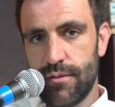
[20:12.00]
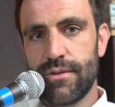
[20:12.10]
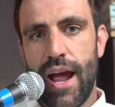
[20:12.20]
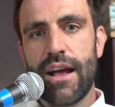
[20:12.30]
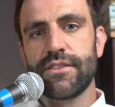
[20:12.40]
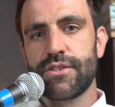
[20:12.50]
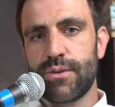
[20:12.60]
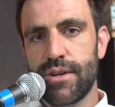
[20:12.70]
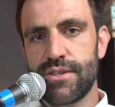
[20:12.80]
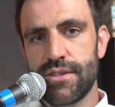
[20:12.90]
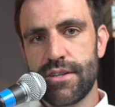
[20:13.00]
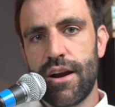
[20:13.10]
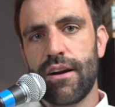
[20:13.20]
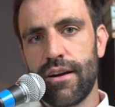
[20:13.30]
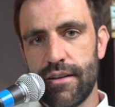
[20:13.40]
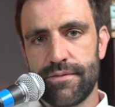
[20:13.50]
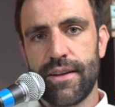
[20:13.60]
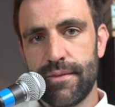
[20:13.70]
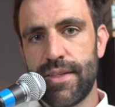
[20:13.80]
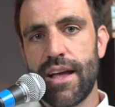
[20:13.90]
Alex Grinch is there. And
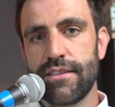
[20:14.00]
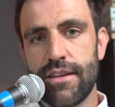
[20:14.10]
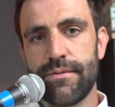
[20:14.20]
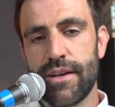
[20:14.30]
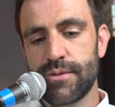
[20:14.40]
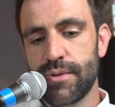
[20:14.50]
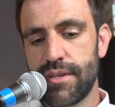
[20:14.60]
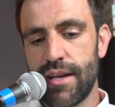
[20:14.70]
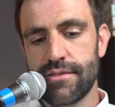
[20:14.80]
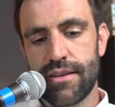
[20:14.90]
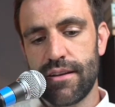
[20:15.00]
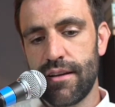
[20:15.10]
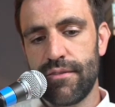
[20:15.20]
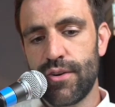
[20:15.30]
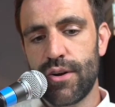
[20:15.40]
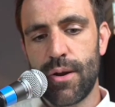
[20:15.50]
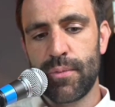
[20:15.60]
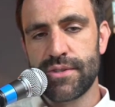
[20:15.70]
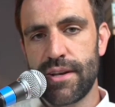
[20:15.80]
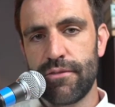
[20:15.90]
if that defense, if you're at
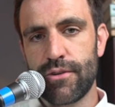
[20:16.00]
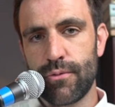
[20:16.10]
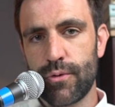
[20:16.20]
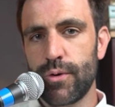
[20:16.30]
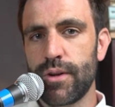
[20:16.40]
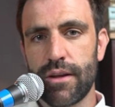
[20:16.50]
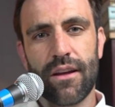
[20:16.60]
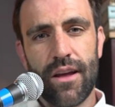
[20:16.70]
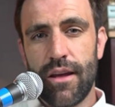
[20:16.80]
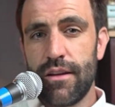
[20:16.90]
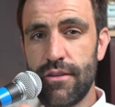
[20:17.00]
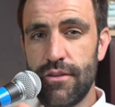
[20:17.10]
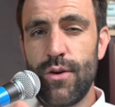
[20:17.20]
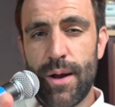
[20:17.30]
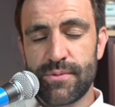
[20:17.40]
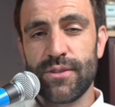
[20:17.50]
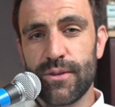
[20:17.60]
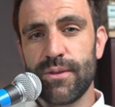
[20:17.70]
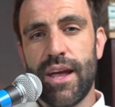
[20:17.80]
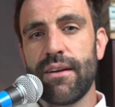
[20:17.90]
number 7 in recruiting, you
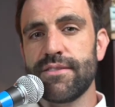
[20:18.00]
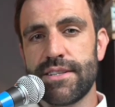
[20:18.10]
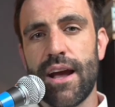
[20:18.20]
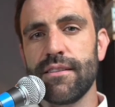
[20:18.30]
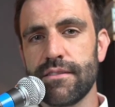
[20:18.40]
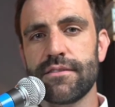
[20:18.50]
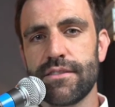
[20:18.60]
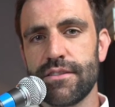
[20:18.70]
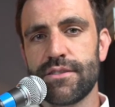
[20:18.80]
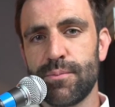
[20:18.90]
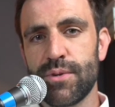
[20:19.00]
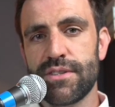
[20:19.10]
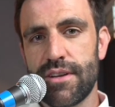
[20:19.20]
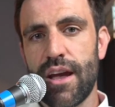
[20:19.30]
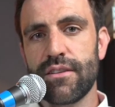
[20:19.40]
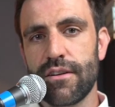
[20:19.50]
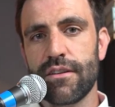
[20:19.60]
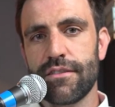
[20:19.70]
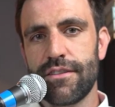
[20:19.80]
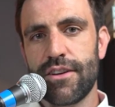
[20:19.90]
absolutely have the talent to put
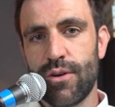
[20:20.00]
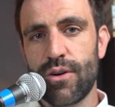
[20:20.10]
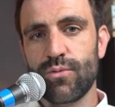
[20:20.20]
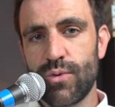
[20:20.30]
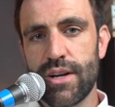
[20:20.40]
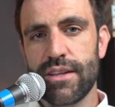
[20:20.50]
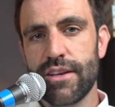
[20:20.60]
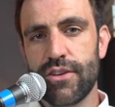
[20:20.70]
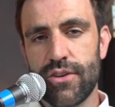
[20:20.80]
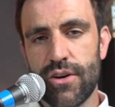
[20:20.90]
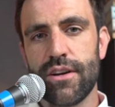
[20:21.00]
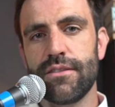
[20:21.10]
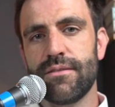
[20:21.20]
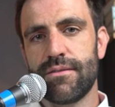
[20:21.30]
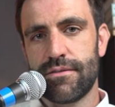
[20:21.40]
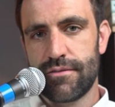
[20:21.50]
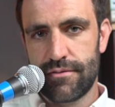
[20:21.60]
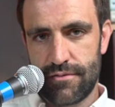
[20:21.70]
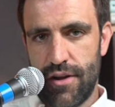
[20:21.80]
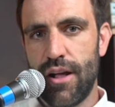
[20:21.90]
together, a really good
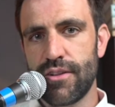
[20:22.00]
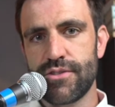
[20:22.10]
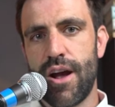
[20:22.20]
college